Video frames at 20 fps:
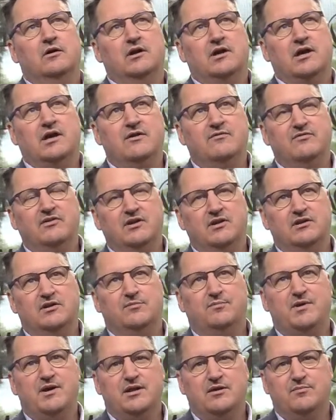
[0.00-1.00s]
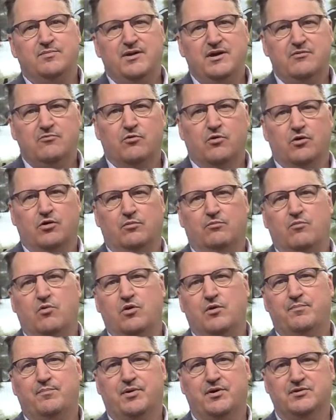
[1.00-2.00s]
even in the B2B world,
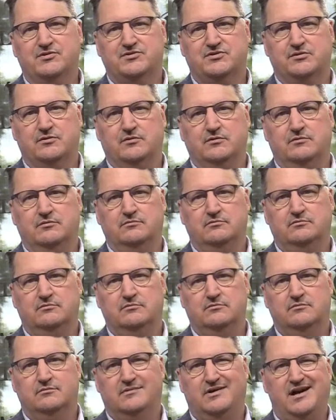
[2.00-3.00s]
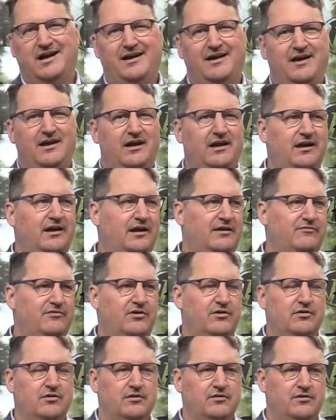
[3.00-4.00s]
more personal. I haven't
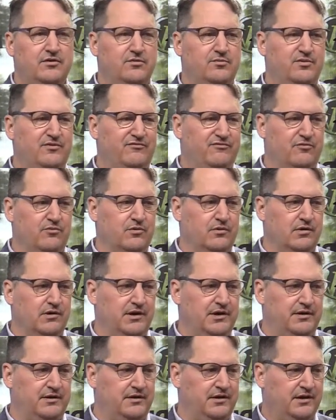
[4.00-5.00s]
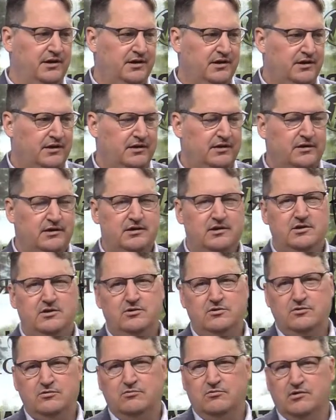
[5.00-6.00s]
heard of you before, and
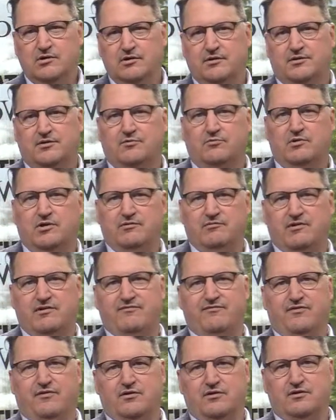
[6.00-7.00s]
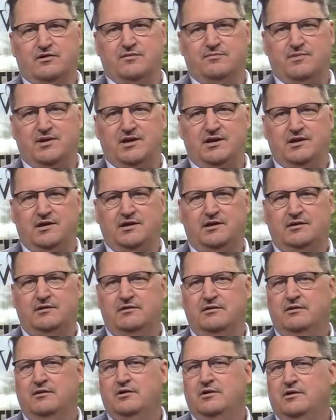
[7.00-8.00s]
you weren't the one referred to me, and
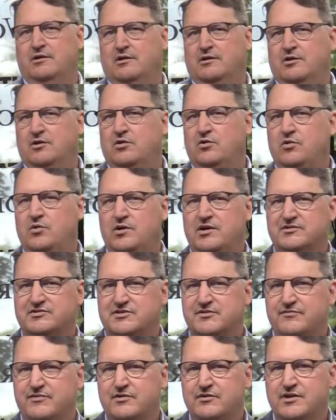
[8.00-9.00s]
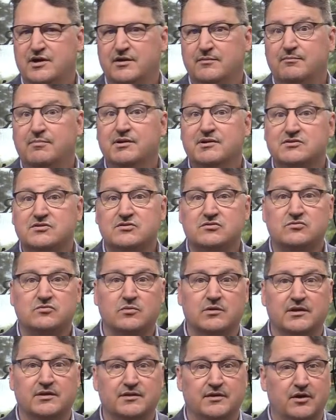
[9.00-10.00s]
who else have you done business
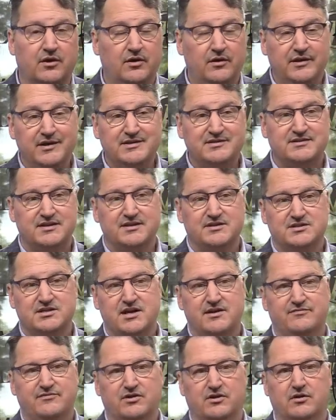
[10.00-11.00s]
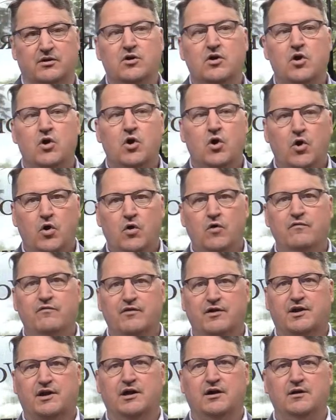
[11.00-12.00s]
with, and all these things you have to
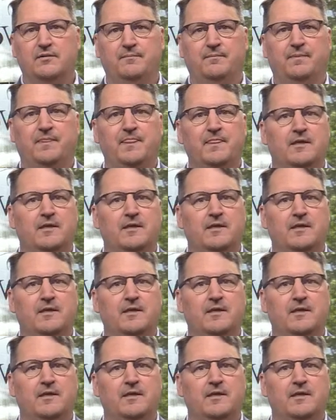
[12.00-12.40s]
overcome.